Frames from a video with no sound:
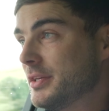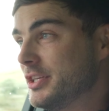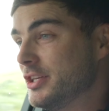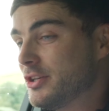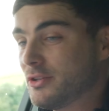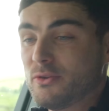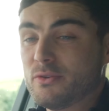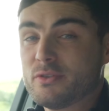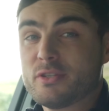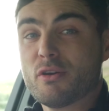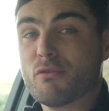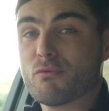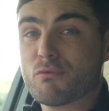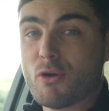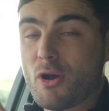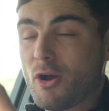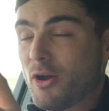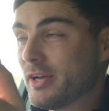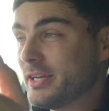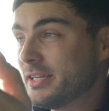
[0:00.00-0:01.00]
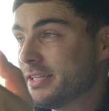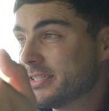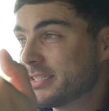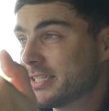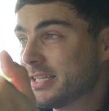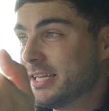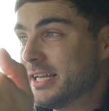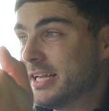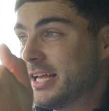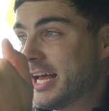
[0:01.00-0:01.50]
You can also rise
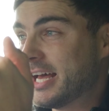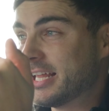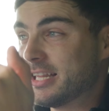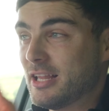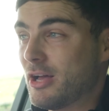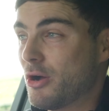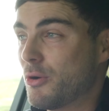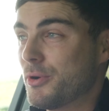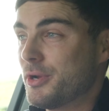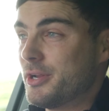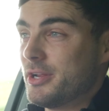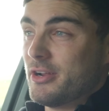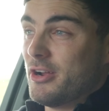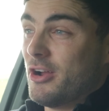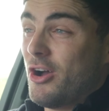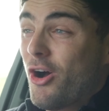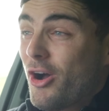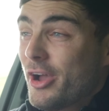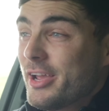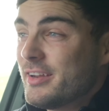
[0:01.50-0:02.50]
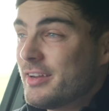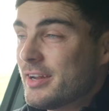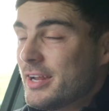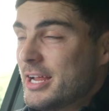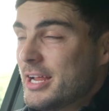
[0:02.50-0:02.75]
and lower your height,